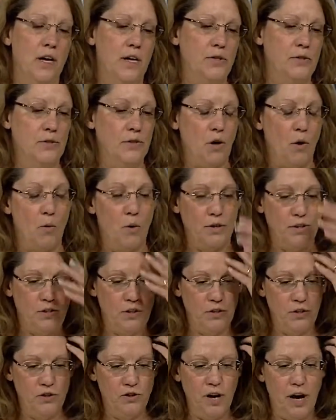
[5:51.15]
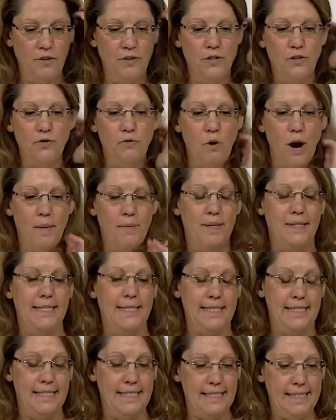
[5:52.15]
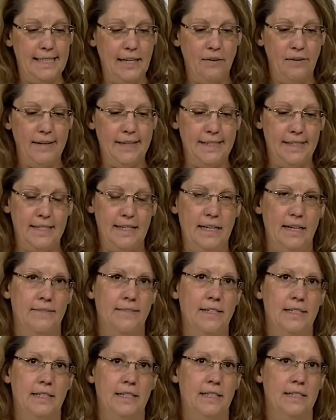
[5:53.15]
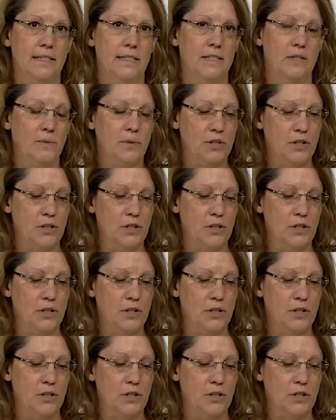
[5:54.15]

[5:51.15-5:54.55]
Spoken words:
So was this child described as in serious need of assistance?